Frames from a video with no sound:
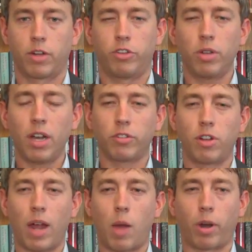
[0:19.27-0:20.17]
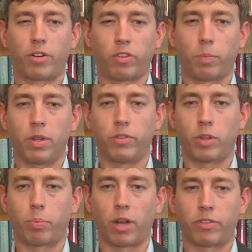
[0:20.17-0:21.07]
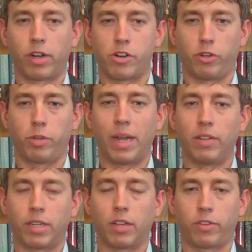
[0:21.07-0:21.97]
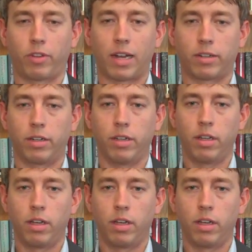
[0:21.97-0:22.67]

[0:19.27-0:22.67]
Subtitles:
Do you guys know how participants in the presidential debates get selected?